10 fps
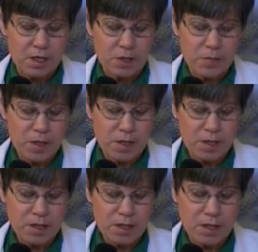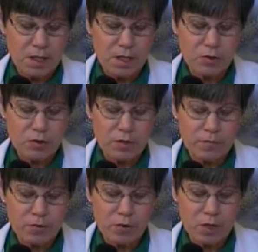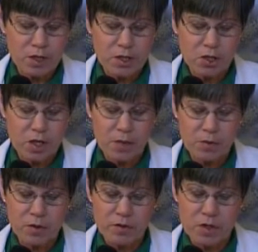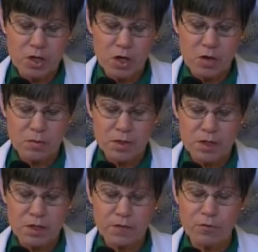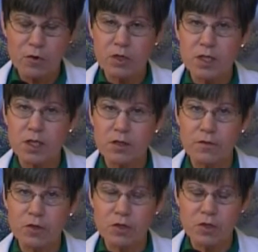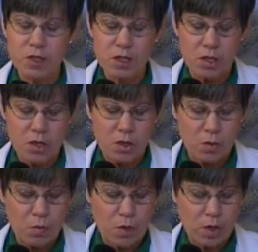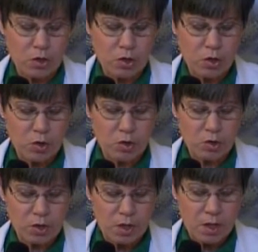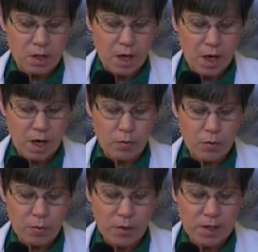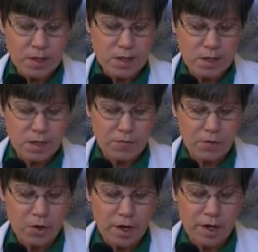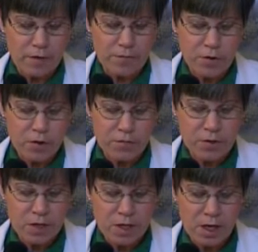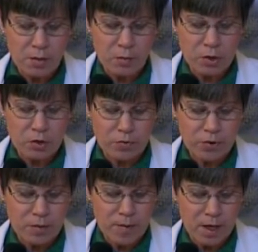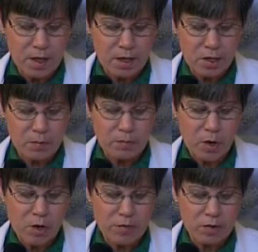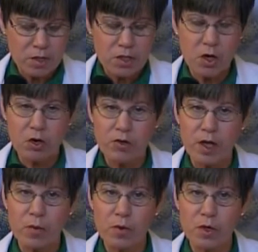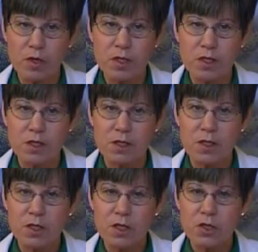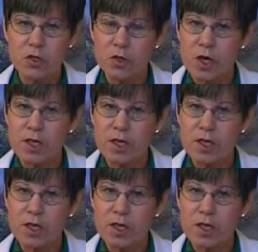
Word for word: is because in the 140th chapter of Psalms, the 14th verse, we are told, I will praise thee, for I am fearfully and wonderfully made. Marvelous are thy works. So